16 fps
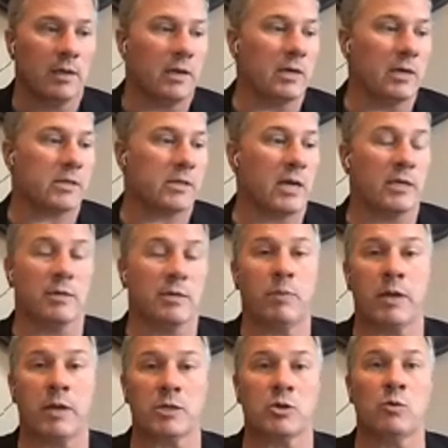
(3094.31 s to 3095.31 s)
It
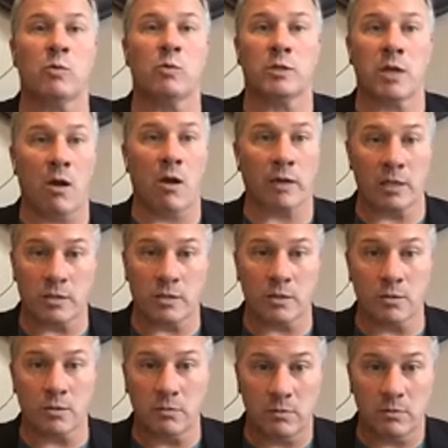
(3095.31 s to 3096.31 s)
depends who we're talking
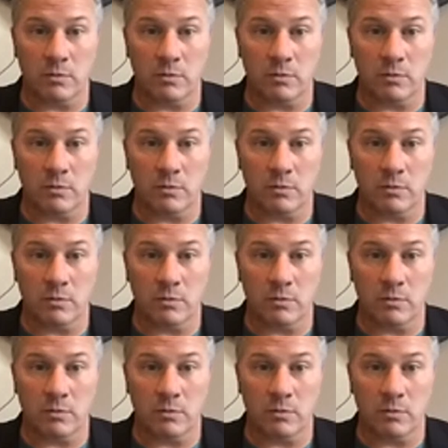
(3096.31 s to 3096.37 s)
to.